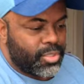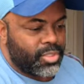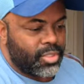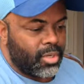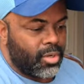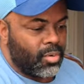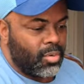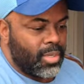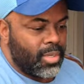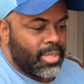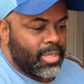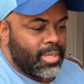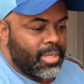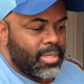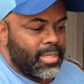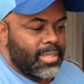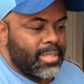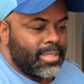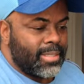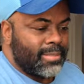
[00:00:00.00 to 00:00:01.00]
So
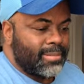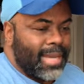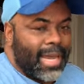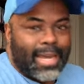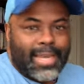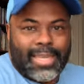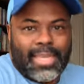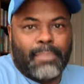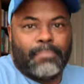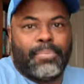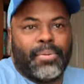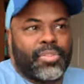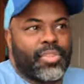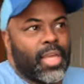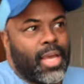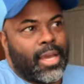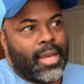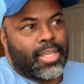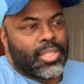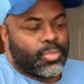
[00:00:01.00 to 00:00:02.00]
I
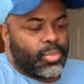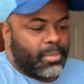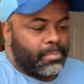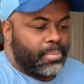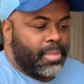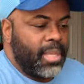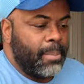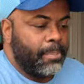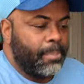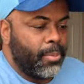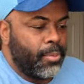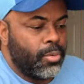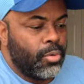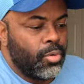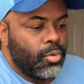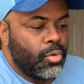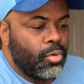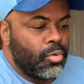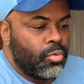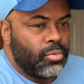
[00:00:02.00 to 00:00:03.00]
empathize with people
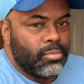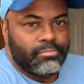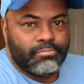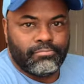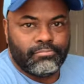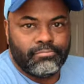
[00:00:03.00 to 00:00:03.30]
who